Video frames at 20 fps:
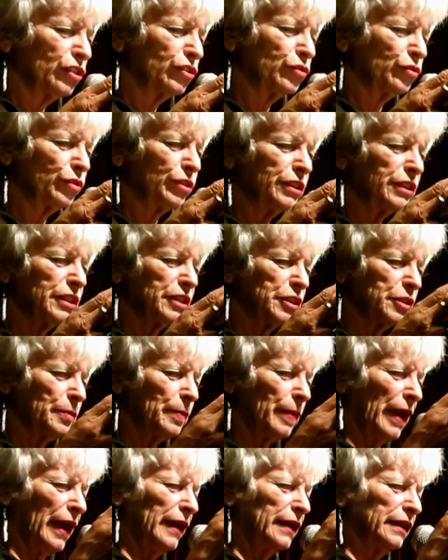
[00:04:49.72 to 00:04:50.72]
During this
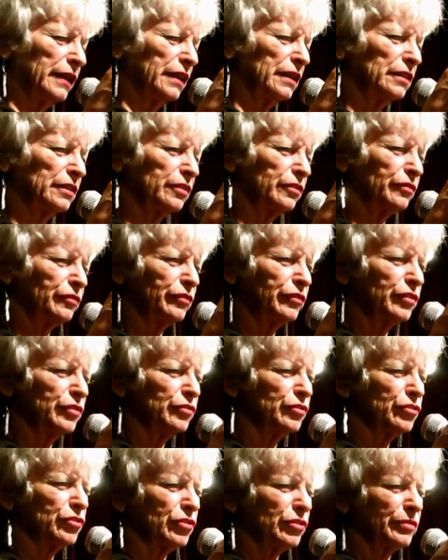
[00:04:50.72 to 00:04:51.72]
panic and
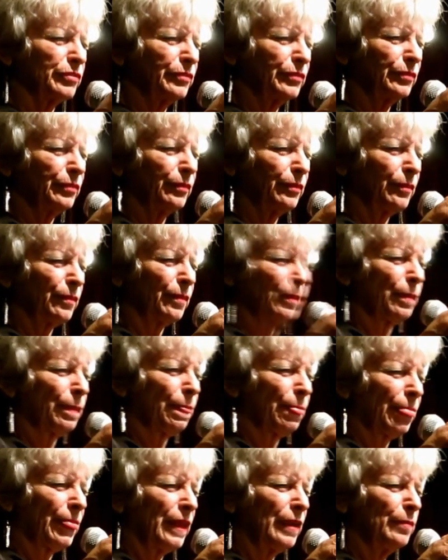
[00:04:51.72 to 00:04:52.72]
confusion
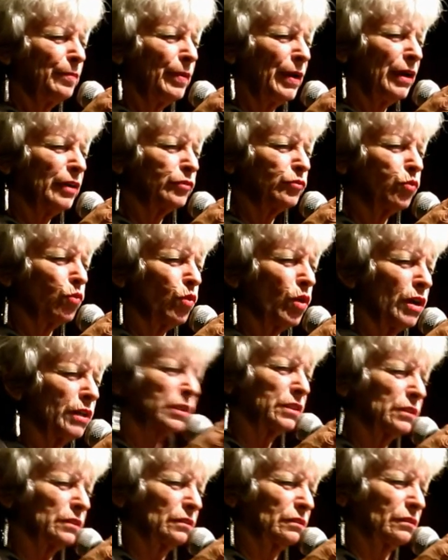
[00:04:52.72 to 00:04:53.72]
about what,
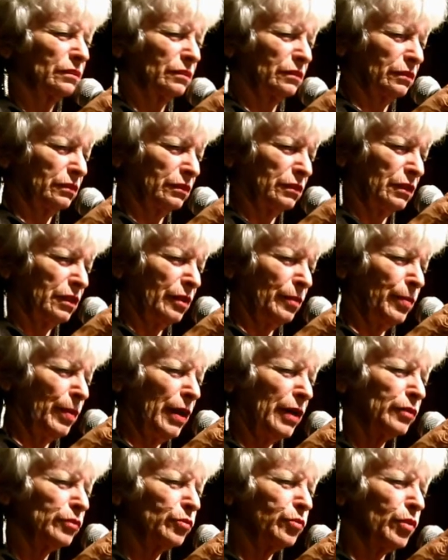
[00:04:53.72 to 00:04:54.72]

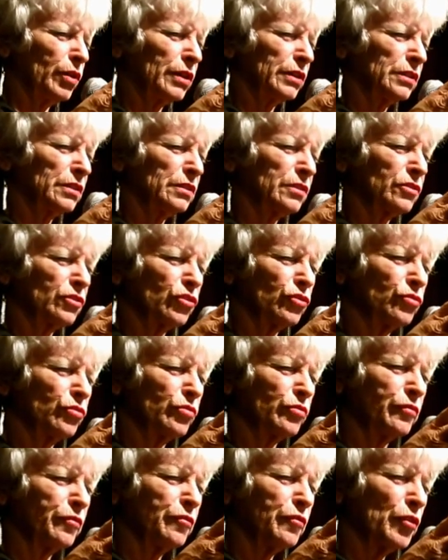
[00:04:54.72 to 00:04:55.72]
about what to do
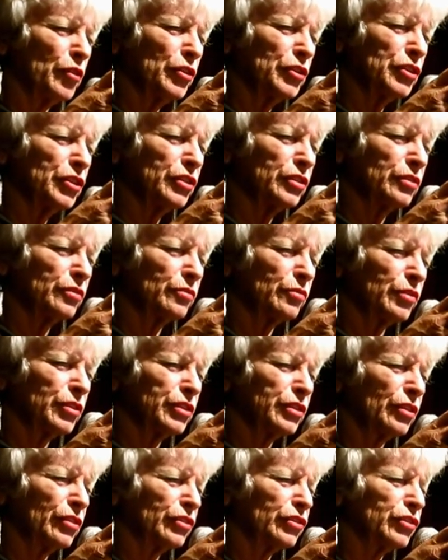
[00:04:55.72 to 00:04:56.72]
first. We
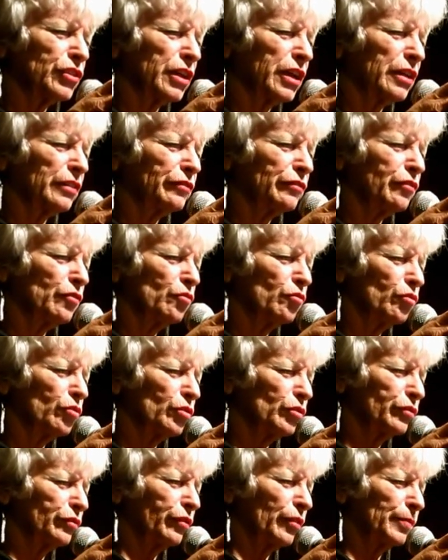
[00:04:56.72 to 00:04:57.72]
started to get phone
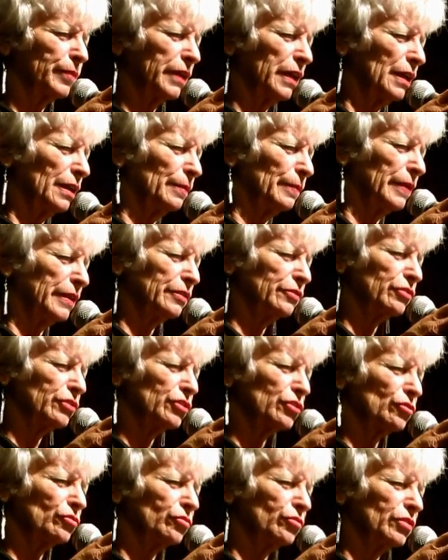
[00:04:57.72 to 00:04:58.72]
calls from the elementary
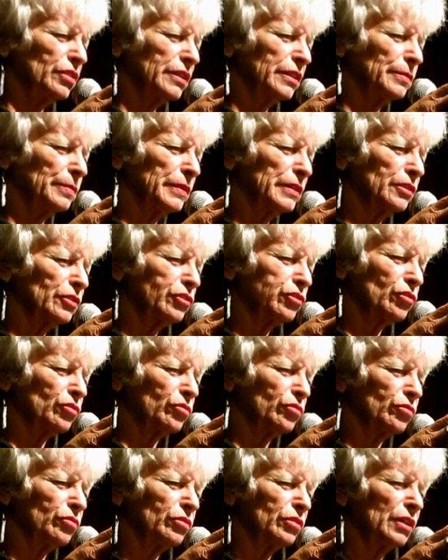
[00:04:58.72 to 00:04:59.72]
school and the middle
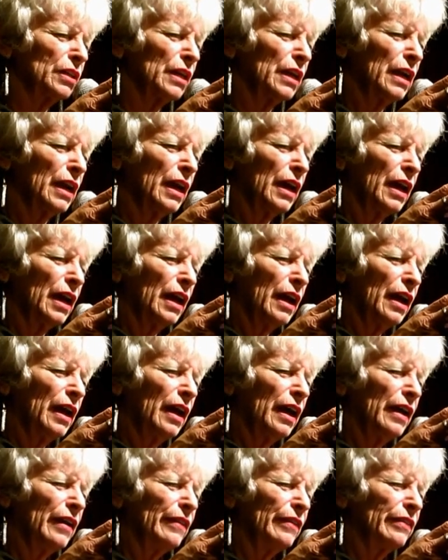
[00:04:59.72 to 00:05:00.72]
school.
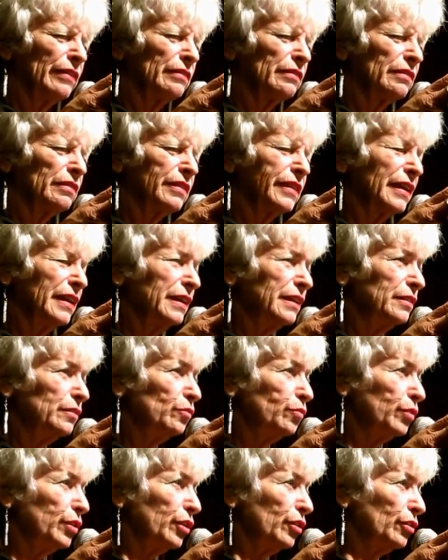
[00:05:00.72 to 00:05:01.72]
And then
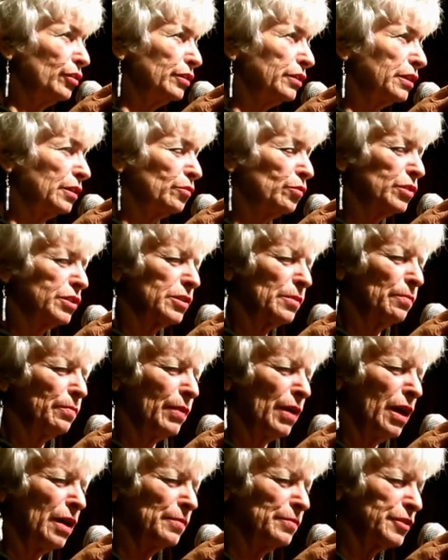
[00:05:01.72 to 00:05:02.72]
we heard there was a
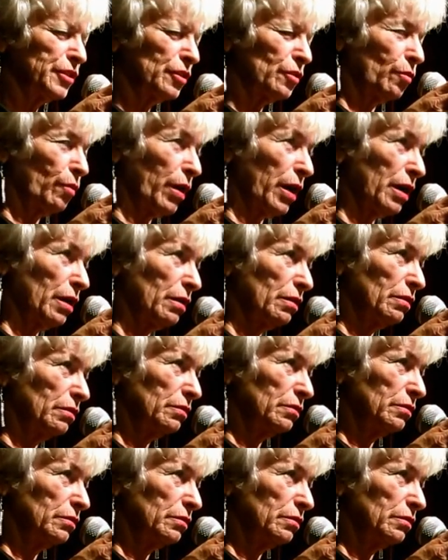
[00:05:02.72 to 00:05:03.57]
bomb square.